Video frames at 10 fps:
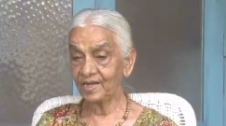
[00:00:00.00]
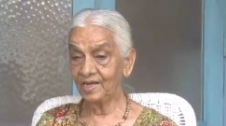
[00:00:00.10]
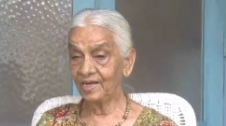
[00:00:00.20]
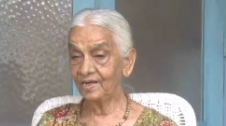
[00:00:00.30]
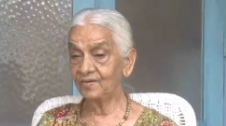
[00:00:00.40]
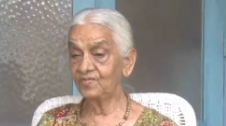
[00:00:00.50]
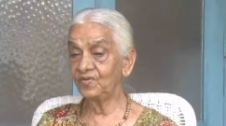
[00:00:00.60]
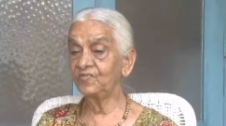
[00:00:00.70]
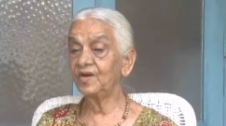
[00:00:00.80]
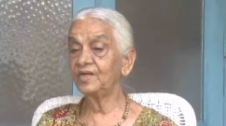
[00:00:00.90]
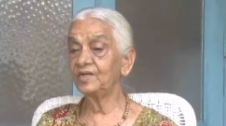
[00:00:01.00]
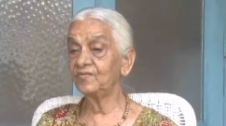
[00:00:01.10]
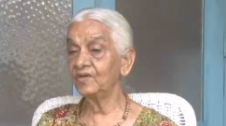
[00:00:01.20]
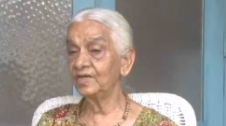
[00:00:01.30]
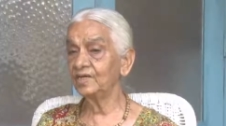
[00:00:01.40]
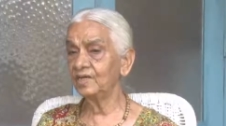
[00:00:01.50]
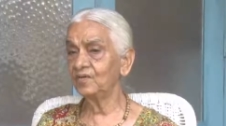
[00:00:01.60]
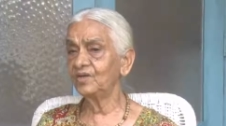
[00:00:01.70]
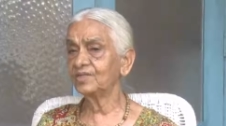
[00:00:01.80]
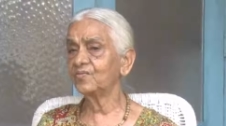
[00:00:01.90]
And we were very
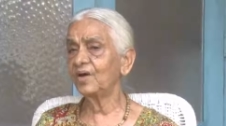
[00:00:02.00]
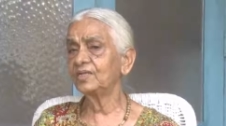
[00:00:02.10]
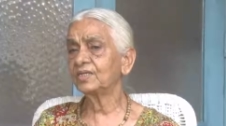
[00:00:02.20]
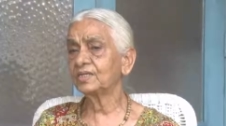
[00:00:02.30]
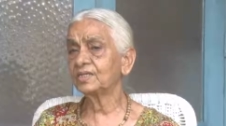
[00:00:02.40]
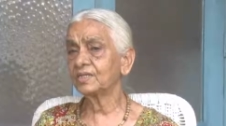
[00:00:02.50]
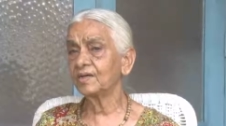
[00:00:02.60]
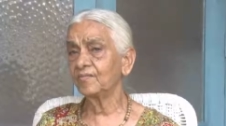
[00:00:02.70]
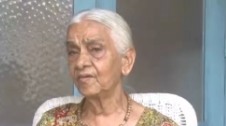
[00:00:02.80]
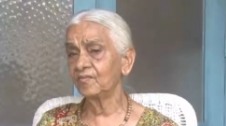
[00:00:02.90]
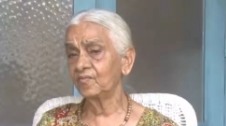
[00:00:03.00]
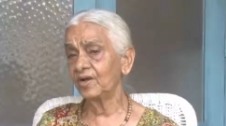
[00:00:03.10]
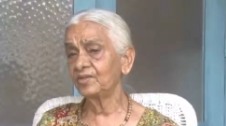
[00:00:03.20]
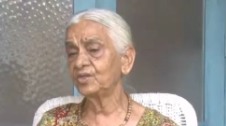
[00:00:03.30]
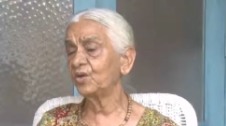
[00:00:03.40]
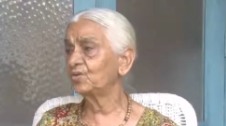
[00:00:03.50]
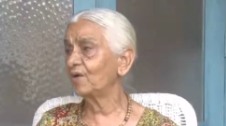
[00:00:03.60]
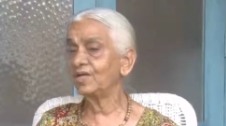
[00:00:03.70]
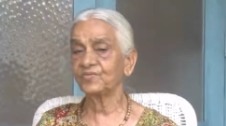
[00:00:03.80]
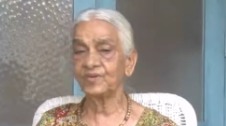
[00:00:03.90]
nervous. Once or
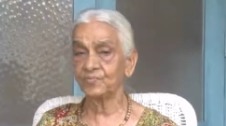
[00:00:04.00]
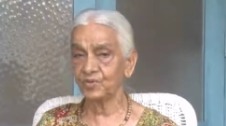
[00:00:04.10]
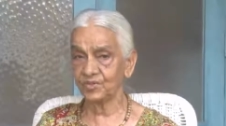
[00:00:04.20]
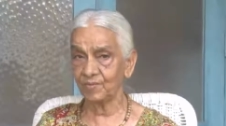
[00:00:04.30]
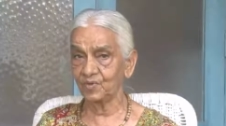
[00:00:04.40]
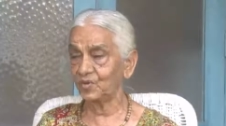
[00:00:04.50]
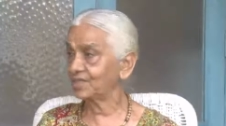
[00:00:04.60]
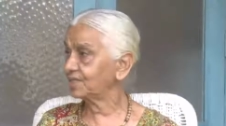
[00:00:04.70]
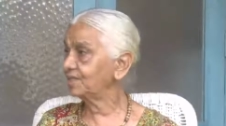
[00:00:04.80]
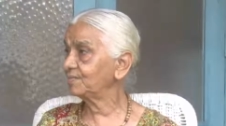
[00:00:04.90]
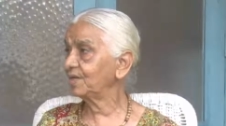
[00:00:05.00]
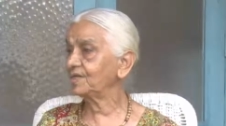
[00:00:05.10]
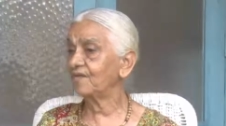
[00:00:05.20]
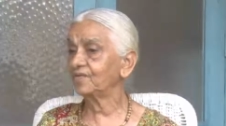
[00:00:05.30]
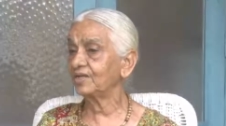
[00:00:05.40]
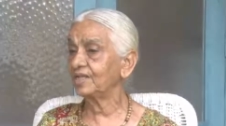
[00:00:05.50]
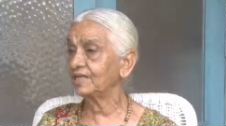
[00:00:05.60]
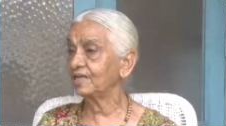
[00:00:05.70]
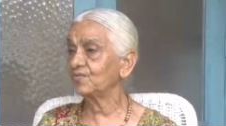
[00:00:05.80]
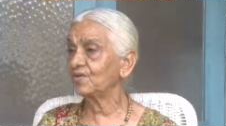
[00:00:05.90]
twice we put some questions, but after that,
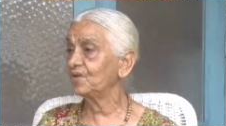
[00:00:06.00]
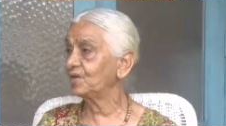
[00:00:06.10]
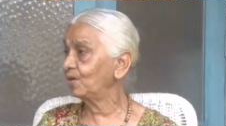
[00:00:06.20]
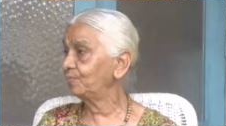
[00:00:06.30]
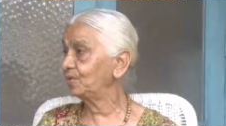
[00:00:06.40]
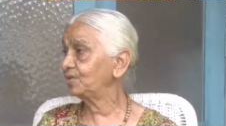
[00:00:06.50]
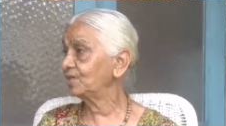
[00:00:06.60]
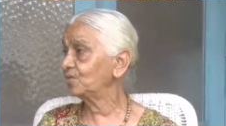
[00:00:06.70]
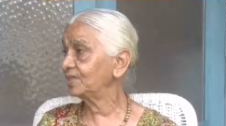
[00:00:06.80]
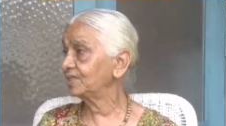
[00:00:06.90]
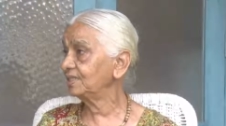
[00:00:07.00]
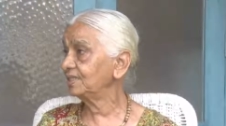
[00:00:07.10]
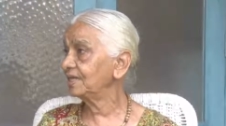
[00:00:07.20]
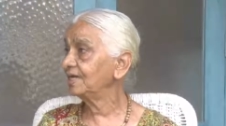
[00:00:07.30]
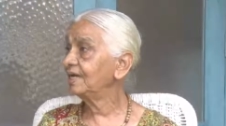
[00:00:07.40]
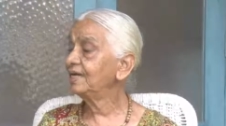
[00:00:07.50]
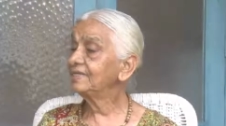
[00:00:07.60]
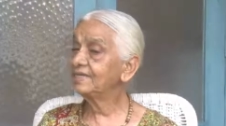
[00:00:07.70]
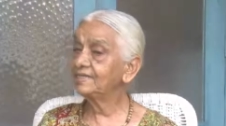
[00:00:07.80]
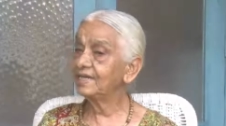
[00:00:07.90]
as we were not putting questions,
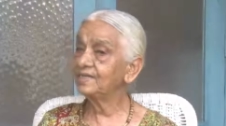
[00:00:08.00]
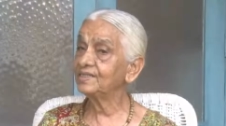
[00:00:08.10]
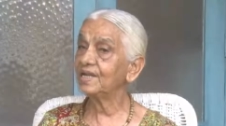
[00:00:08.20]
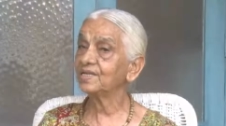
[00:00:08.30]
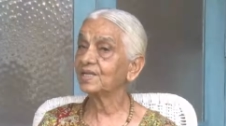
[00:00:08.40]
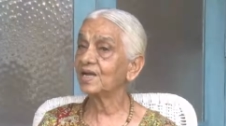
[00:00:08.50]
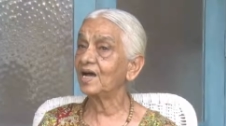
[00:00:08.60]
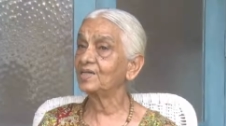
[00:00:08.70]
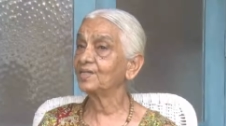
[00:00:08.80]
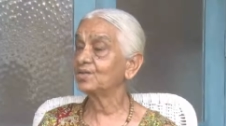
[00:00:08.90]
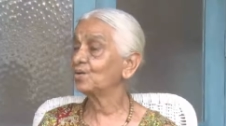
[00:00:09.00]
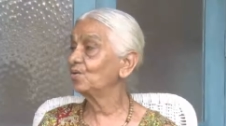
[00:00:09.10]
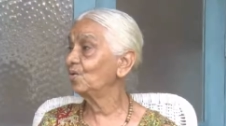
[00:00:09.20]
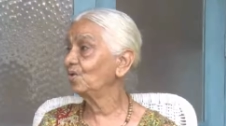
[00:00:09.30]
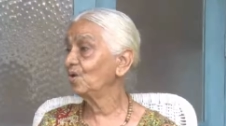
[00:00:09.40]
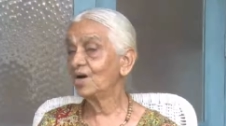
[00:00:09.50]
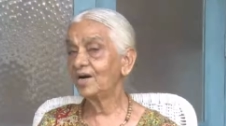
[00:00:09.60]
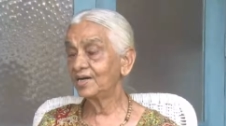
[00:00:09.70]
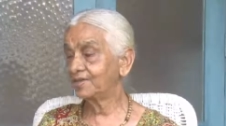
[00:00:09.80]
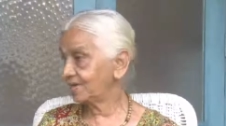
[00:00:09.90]
she changed that class to
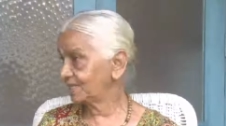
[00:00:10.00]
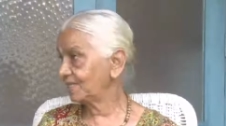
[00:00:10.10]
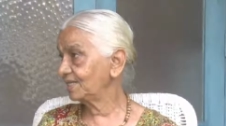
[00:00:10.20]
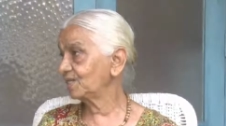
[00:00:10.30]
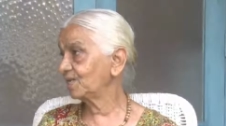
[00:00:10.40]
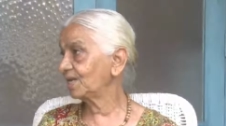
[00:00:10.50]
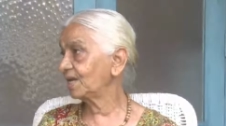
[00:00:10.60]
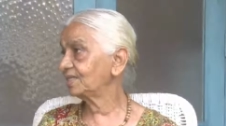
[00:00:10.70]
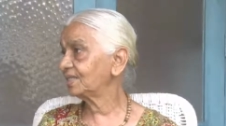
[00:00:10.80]
her translation class.